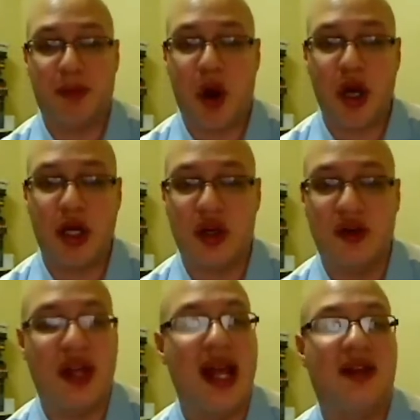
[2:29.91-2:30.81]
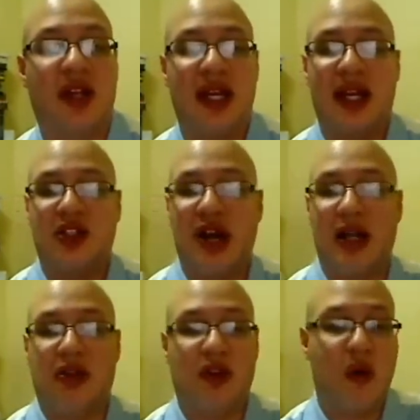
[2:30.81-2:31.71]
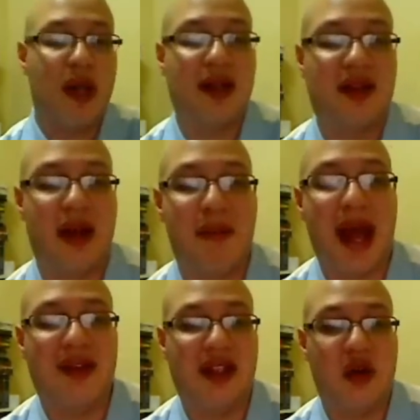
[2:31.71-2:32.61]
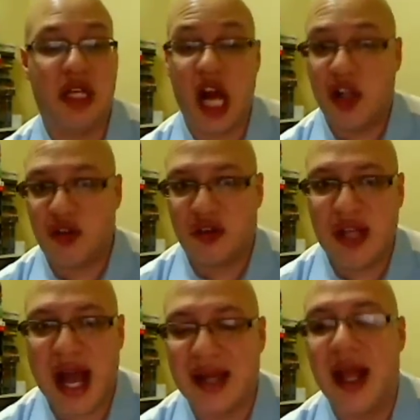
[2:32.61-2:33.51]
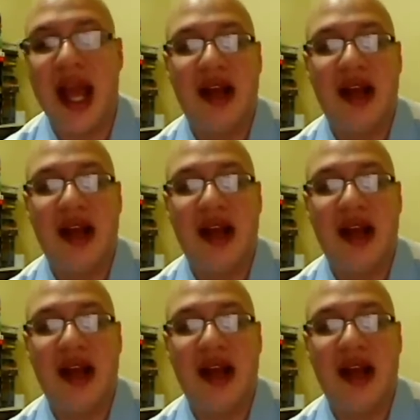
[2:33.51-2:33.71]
partners so that they can try to throw it into the basket on the other side.